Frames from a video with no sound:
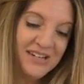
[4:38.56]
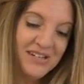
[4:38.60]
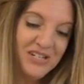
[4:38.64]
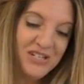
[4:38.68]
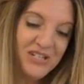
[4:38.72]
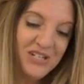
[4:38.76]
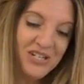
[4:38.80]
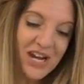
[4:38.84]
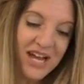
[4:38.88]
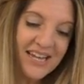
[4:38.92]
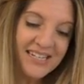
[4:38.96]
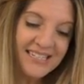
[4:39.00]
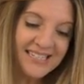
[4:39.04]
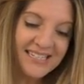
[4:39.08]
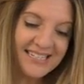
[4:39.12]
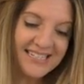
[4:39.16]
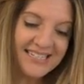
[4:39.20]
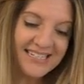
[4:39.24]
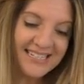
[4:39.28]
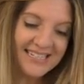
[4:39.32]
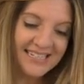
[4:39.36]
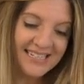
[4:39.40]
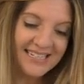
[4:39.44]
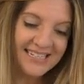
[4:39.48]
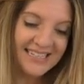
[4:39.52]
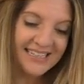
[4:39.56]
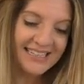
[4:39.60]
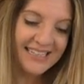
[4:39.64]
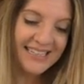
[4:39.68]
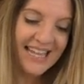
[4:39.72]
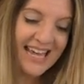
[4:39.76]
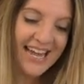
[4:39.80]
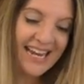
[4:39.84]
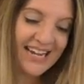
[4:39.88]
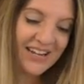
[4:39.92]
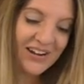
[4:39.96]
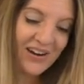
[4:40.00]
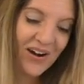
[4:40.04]
Just
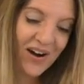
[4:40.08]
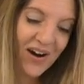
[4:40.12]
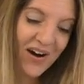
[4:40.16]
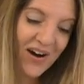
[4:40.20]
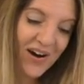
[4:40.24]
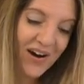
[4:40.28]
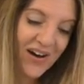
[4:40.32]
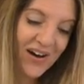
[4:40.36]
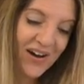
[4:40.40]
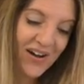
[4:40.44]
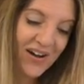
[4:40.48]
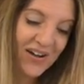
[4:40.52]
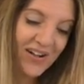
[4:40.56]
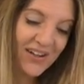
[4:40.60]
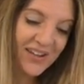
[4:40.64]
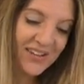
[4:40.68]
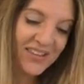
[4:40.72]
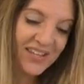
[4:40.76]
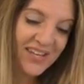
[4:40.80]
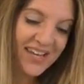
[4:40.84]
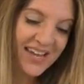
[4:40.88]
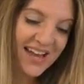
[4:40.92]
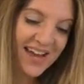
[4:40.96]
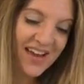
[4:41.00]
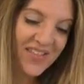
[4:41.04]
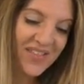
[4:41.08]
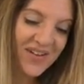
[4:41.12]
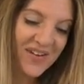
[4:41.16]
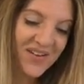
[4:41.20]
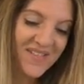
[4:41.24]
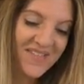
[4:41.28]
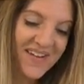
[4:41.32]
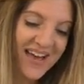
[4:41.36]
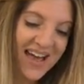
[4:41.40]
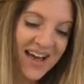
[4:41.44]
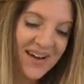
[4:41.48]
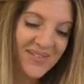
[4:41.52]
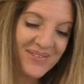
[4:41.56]
like all the other
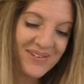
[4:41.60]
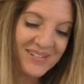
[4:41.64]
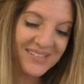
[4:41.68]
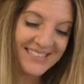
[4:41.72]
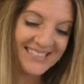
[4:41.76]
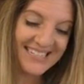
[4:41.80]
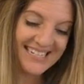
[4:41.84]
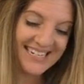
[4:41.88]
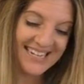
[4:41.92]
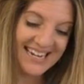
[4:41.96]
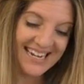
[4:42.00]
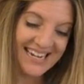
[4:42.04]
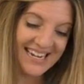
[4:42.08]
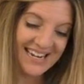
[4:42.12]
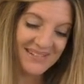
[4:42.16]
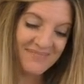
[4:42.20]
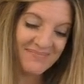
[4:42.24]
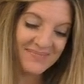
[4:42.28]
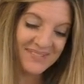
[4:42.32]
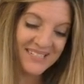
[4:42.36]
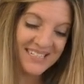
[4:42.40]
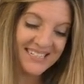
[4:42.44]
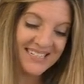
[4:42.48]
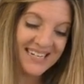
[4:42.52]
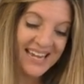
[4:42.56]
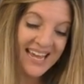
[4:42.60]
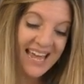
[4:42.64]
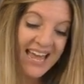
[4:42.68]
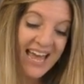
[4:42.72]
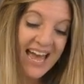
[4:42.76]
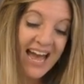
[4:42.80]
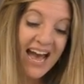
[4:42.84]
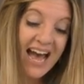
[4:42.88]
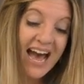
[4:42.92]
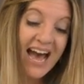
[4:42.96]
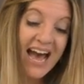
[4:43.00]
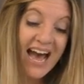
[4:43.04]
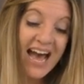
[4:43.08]
vowel teams,
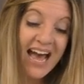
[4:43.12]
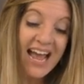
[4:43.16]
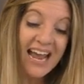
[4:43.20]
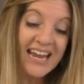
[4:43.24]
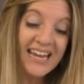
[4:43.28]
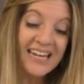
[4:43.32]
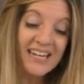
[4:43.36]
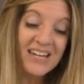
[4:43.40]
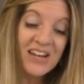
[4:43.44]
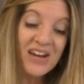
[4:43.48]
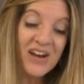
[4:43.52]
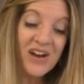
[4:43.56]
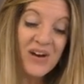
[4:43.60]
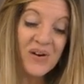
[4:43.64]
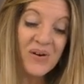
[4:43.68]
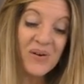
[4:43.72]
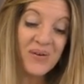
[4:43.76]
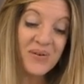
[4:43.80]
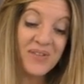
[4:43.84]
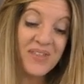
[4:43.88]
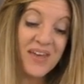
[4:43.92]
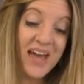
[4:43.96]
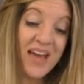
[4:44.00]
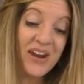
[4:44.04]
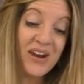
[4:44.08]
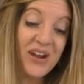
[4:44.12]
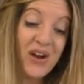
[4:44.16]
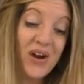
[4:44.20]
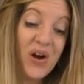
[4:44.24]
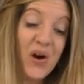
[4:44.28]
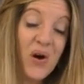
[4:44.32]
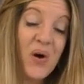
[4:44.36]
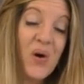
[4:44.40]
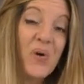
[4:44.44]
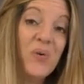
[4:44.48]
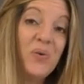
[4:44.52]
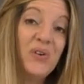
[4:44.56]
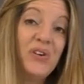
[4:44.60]
I know that
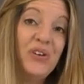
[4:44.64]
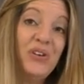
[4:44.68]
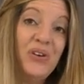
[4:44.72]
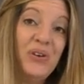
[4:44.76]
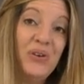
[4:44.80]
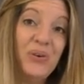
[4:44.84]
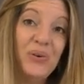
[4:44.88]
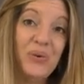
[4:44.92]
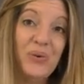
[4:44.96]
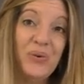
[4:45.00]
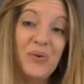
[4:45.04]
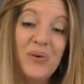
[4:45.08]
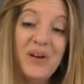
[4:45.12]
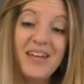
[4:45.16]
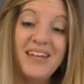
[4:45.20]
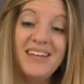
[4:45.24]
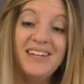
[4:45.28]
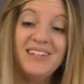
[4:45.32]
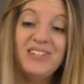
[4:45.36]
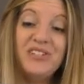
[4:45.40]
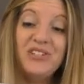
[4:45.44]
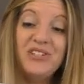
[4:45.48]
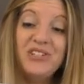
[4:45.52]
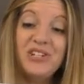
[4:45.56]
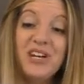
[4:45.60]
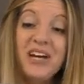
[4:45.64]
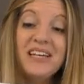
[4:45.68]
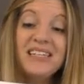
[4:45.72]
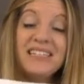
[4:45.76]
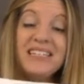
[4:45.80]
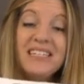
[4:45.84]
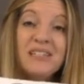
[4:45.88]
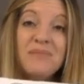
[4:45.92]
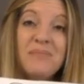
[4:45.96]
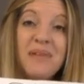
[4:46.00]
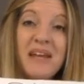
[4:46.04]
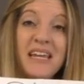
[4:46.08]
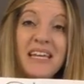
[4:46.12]
OU is
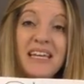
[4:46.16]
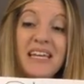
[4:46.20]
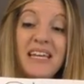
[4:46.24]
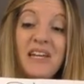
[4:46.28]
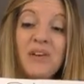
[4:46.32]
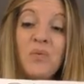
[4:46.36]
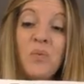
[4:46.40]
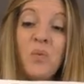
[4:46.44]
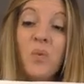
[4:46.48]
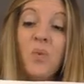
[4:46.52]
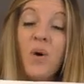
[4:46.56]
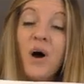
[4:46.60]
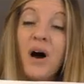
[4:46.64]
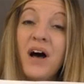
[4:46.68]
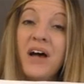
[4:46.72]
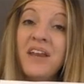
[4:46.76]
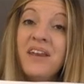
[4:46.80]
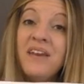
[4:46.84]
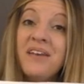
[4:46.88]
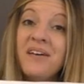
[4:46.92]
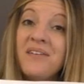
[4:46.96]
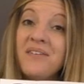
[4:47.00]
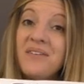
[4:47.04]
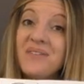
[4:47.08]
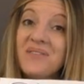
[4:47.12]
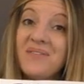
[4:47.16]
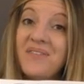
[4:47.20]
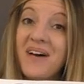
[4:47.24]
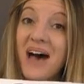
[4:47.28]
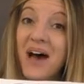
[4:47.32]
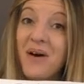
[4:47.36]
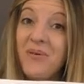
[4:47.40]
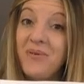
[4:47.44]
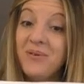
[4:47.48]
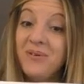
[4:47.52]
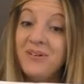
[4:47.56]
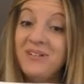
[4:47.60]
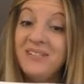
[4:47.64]
just making one
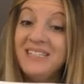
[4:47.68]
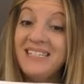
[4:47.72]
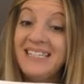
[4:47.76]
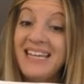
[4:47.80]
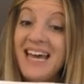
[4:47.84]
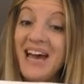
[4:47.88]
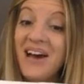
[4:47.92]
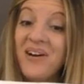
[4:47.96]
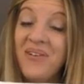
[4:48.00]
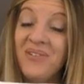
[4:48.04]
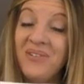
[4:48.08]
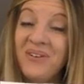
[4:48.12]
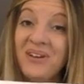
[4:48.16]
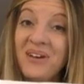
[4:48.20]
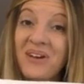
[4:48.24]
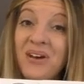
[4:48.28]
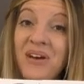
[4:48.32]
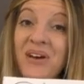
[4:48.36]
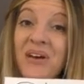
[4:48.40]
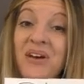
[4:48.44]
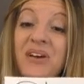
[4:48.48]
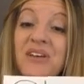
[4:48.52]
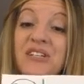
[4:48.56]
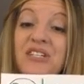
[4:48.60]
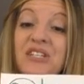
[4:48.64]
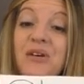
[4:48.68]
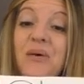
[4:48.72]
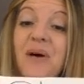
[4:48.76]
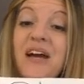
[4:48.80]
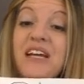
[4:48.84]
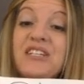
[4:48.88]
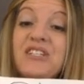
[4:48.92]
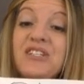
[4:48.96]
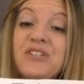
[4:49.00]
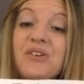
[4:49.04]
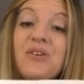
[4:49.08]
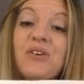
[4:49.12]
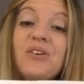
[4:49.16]
vowel sound. So I
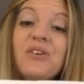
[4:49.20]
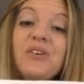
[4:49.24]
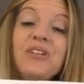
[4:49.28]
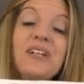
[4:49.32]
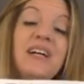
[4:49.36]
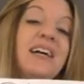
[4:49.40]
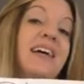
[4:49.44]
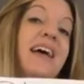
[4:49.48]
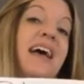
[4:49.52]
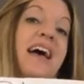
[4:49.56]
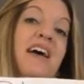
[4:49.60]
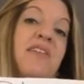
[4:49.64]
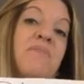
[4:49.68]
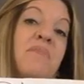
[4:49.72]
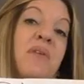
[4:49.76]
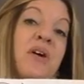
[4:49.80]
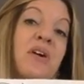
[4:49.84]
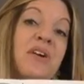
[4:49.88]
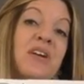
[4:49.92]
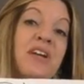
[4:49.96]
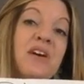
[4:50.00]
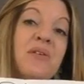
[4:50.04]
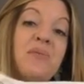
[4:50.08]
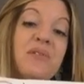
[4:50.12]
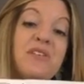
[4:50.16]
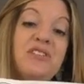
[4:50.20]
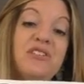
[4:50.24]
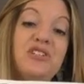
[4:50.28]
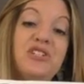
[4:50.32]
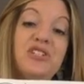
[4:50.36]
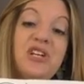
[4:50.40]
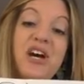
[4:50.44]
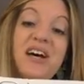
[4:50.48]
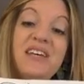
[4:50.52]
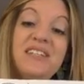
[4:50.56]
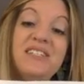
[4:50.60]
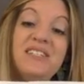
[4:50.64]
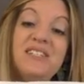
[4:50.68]
circle it and mark it with
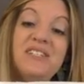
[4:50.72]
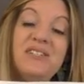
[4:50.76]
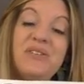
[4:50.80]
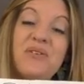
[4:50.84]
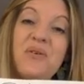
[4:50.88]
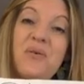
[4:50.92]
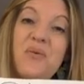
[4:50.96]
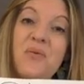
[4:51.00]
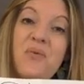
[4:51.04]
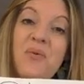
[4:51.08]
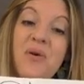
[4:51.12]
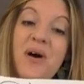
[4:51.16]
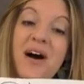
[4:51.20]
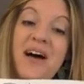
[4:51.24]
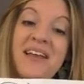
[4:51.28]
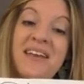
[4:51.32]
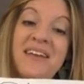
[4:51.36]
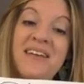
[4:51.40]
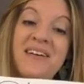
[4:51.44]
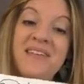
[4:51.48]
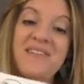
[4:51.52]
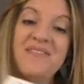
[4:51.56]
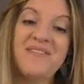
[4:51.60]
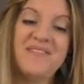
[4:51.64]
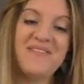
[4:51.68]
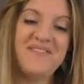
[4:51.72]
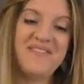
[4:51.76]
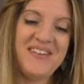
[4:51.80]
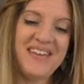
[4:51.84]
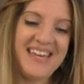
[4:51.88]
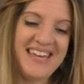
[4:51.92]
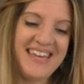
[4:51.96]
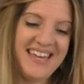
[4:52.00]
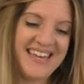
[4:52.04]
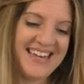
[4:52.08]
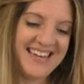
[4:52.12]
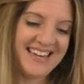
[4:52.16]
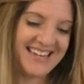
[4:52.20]
just one
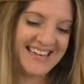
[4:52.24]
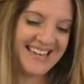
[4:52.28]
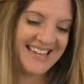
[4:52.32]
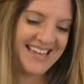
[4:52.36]
V.